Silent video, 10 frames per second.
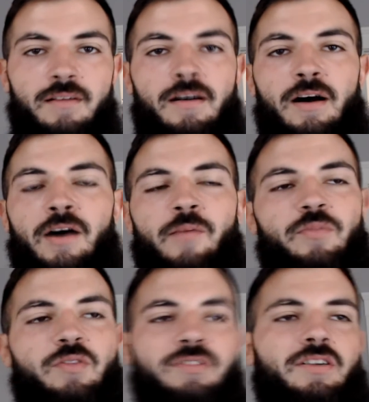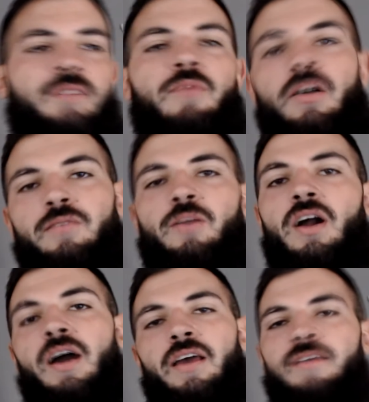the return of Marlon
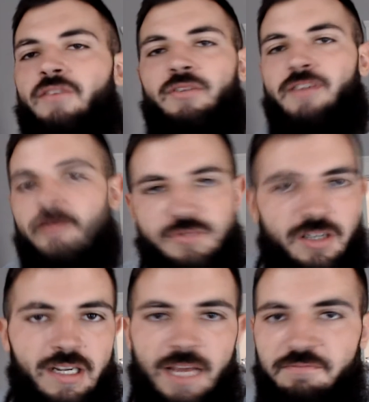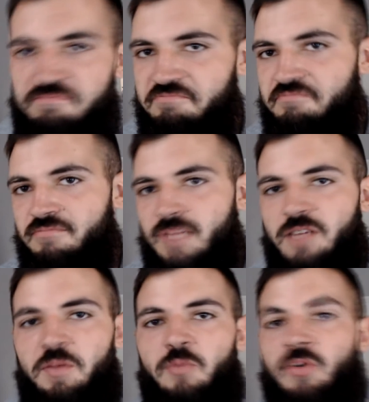Moraes, which I'm sure not
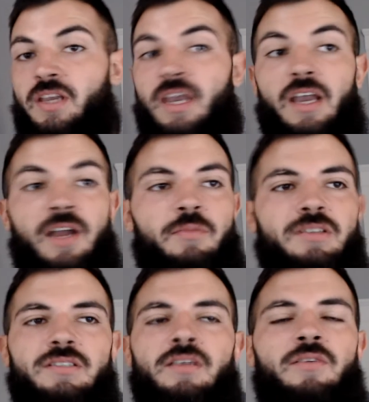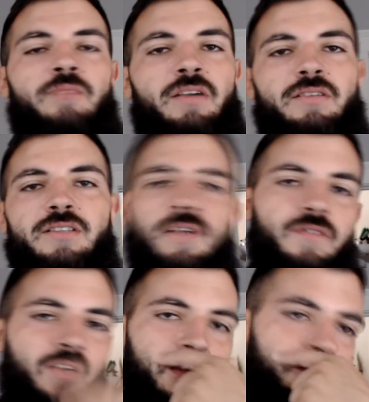many people care, but still a big return
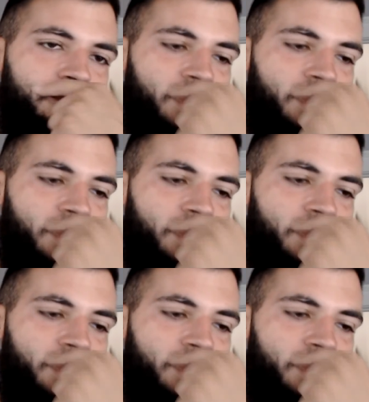for him.